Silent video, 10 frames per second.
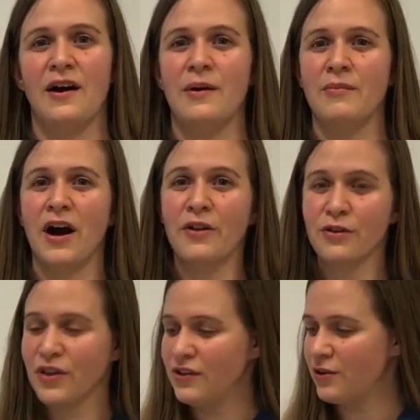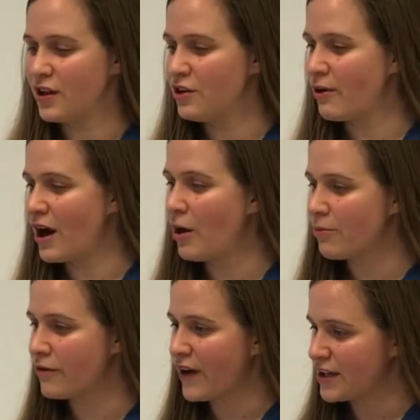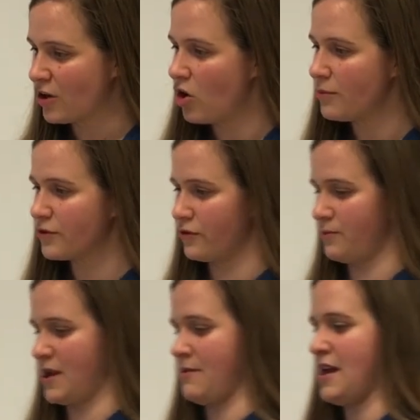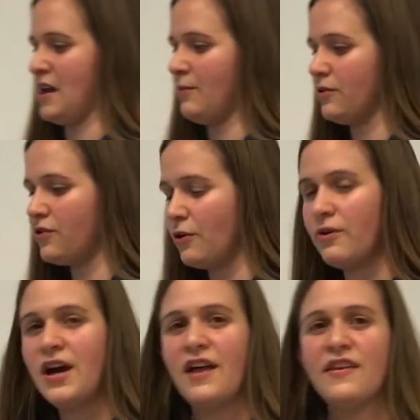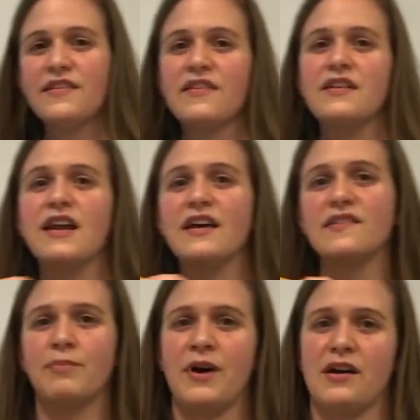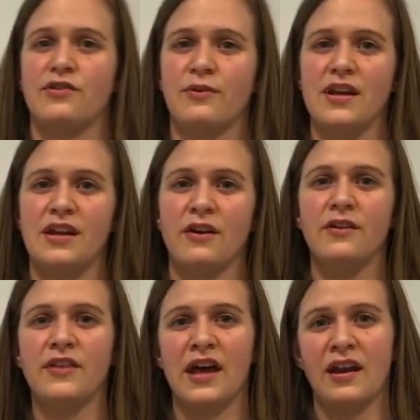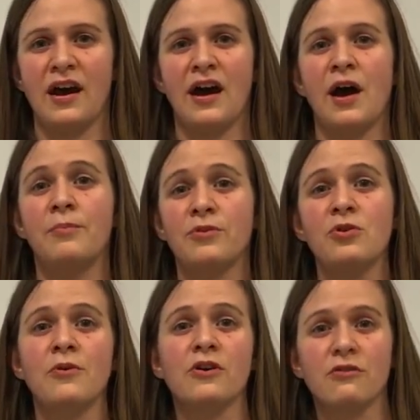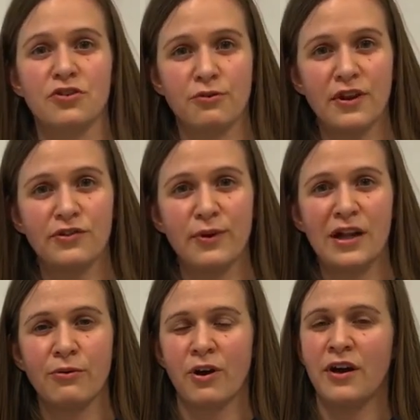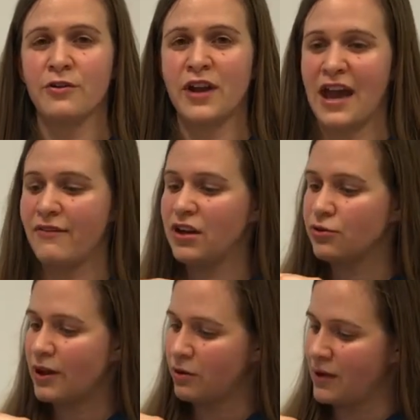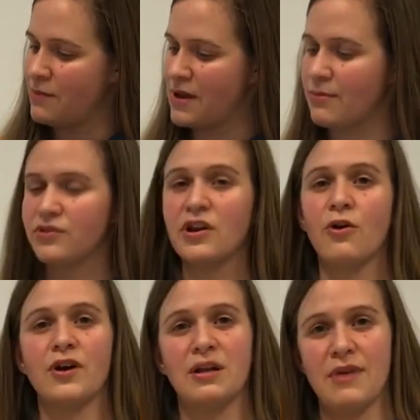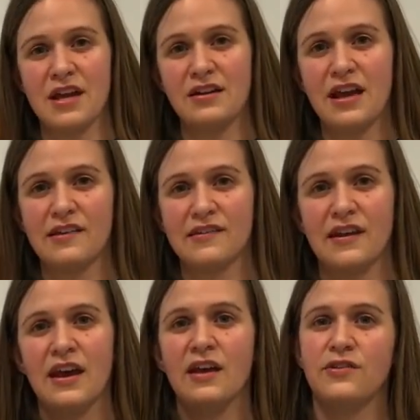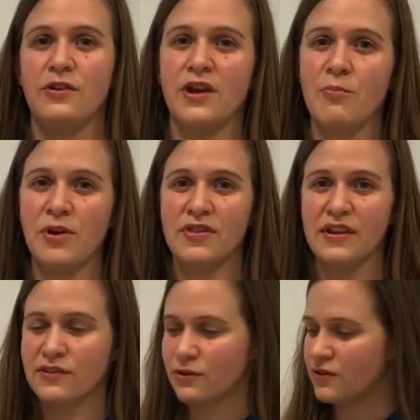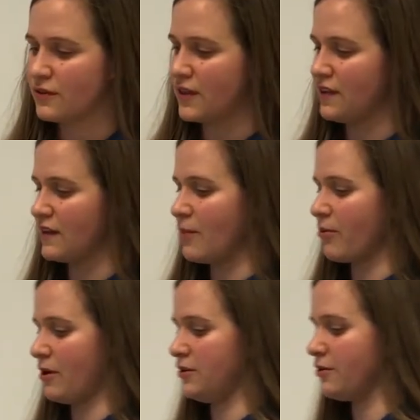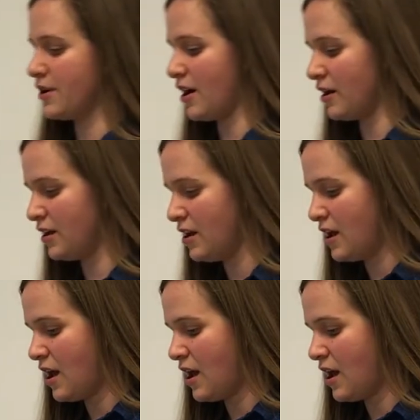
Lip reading: Other things you can do are help providing homes for baby animals. So this is a nest box right here that a bluebird or a tree swallow or other cavity dweller might be able to go in and make a nest. So you can put these sorts of things up around your yard.